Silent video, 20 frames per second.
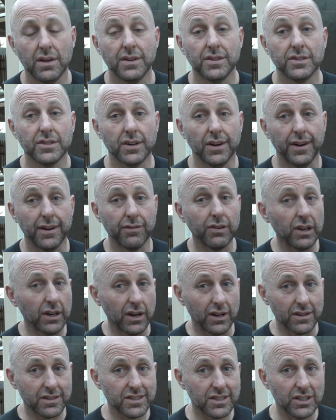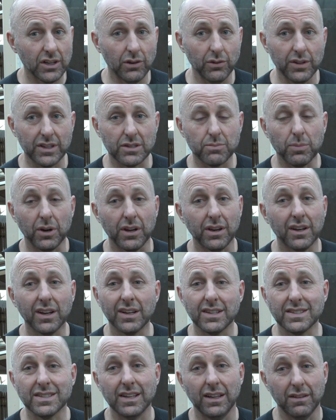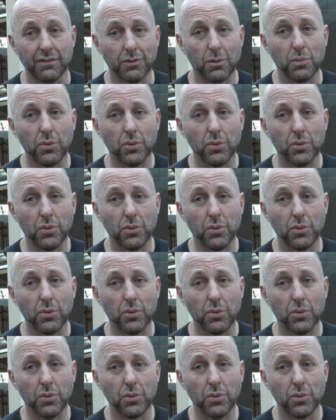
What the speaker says: So if you go to sell this bow, you're going to sell it for